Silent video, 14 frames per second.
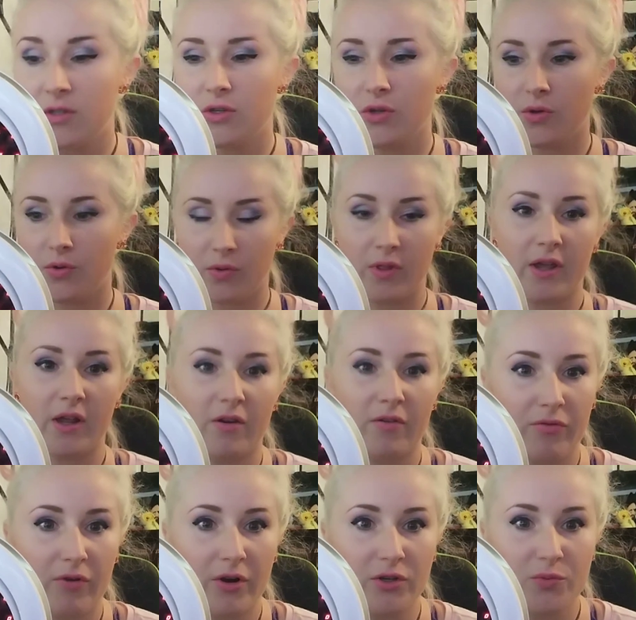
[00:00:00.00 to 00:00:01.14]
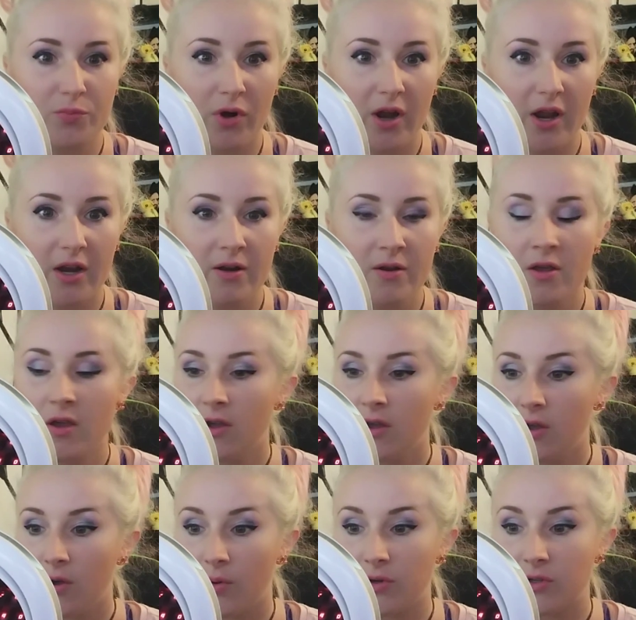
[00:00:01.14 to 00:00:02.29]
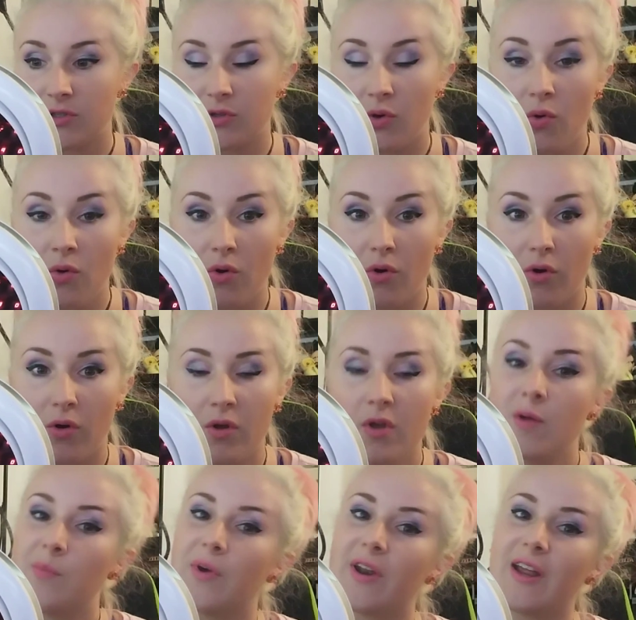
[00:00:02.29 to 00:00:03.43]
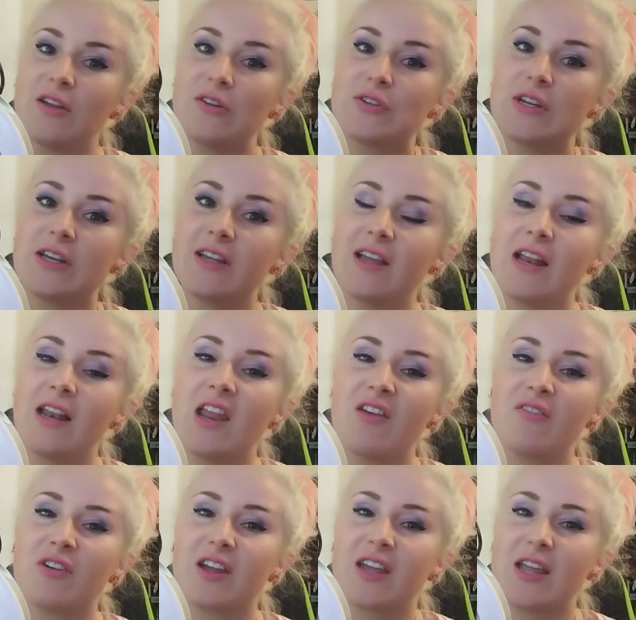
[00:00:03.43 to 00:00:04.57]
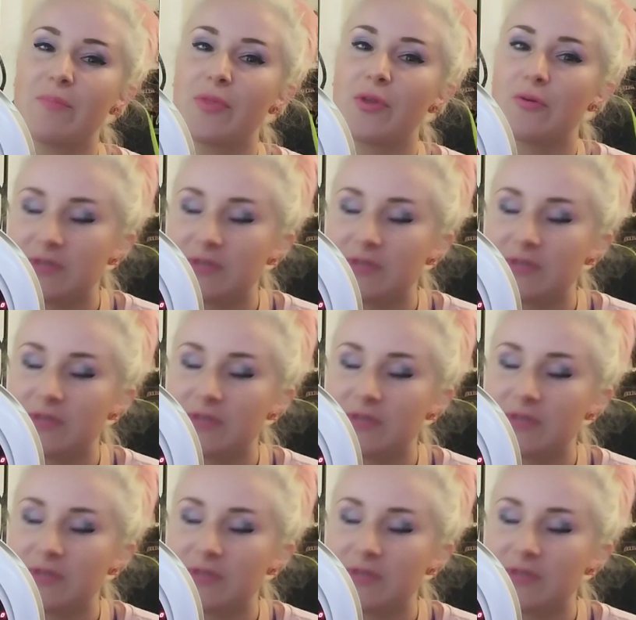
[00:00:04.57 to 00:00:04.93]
to do like a French braid, which is cool, but I usually can never keep